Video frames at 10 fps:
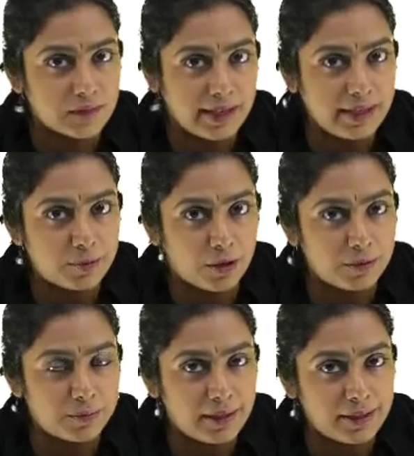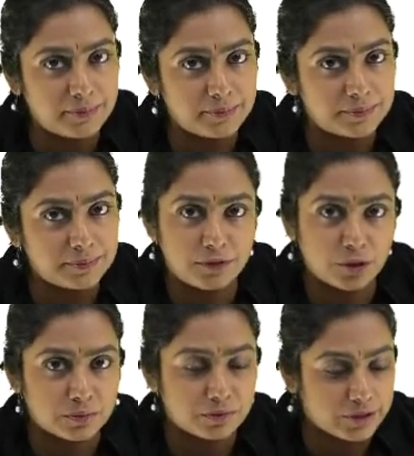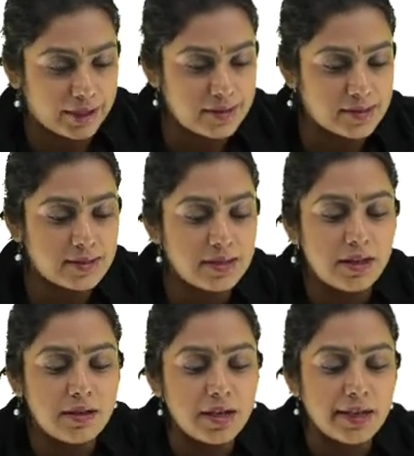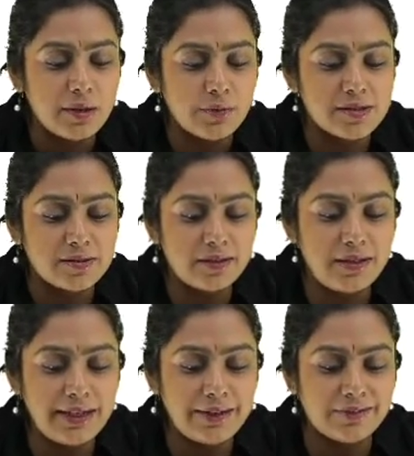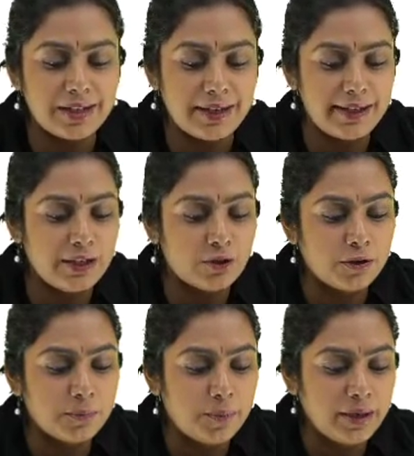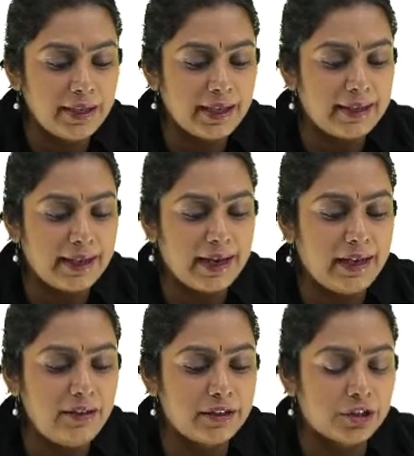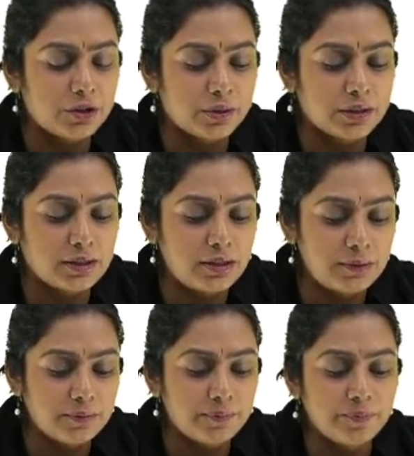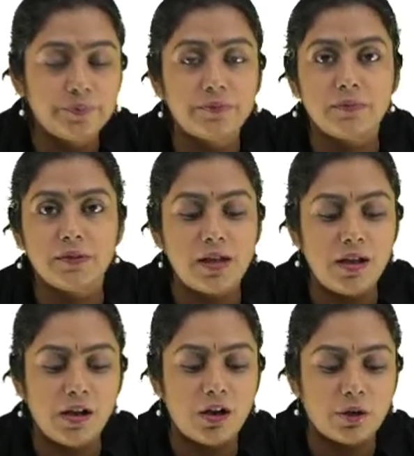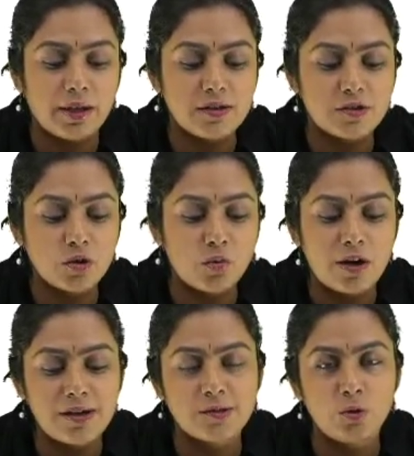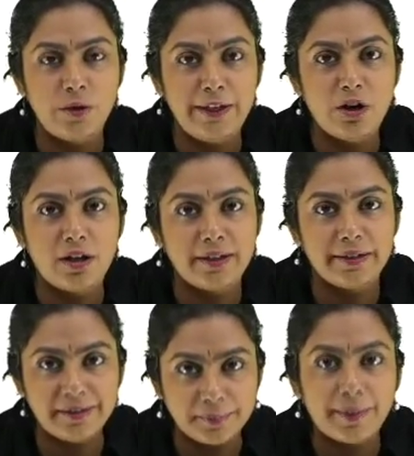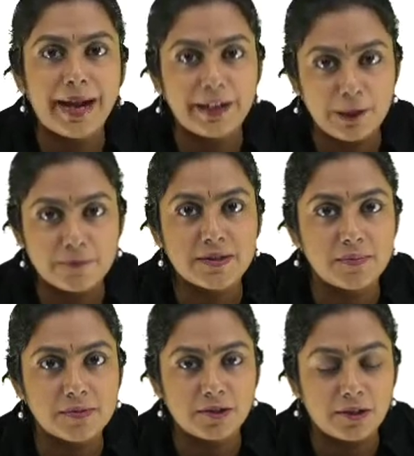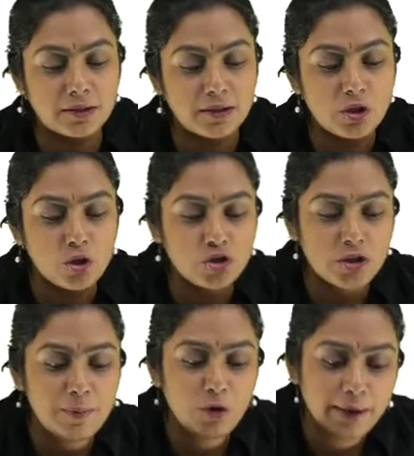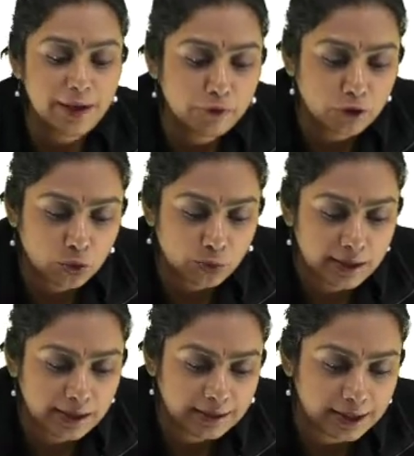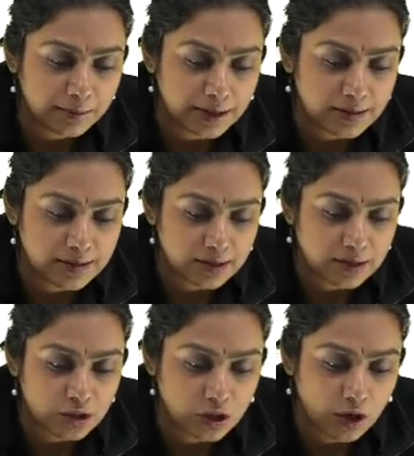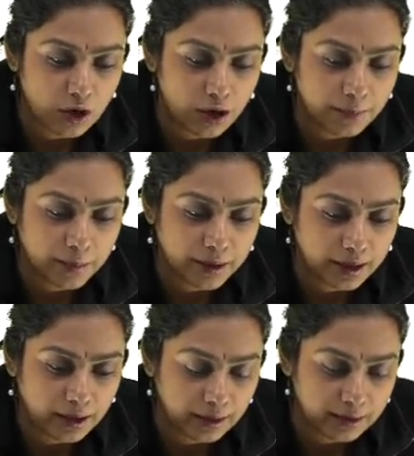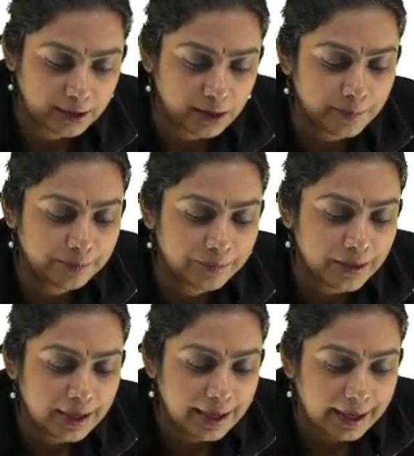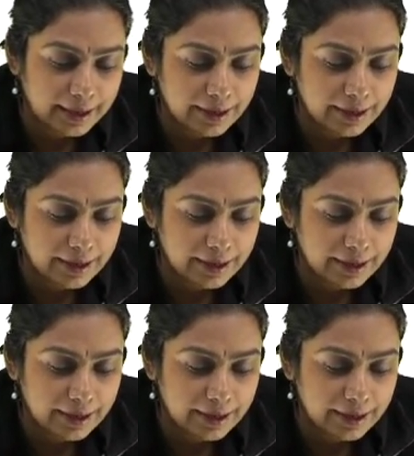Any problem there? No, right? He was relieved that he could bring an end to the, okay, so what is going on here? Battle of some sort. So, I am looking for a word that means stop here and